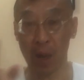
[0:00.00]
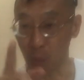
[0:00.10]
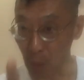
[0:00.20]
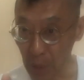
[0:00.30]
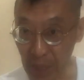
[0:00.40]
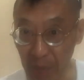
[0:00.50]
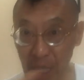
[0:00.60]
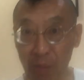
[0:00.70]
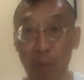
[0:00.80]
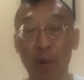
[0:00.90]
What was the
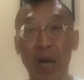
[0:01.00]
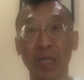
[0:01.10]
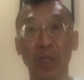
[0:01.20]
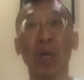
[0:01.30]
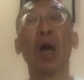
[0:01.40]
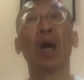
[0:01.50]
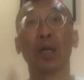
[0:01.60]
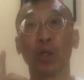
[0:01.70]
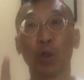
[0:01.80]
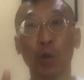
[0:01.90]
placement price?
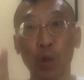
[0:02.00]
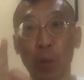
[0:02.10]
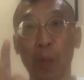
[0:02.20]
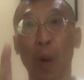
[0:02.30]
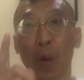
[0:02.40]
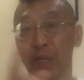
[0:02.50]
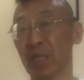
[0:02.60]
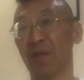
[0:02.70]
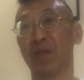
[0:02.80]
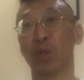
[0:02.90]

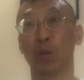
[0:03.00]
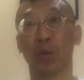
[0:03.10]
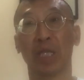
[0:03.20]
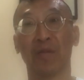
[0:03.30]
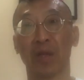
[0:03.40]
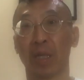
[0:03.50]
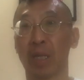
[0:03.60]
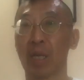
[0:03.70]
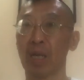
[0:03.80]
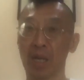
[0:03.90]
2.727.
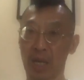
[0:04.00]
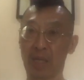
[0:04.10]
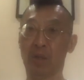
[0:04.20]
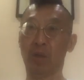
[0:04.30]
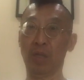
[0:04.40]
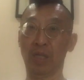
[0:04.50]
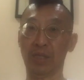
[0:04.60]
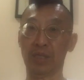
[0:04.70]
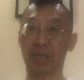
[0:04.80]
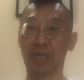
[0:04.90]
And hold on,
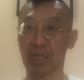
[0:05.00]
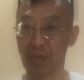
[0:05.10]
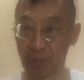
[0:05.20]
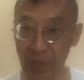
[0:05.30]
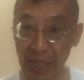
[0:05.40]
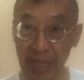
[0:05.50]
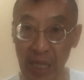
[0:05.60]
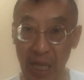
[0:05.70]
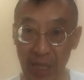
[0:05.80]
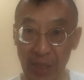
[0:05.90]
in our recent
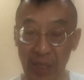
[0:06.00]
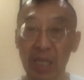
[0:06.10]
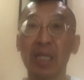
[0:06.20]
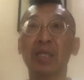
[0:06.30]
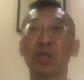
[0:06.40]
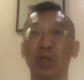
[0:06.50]
class in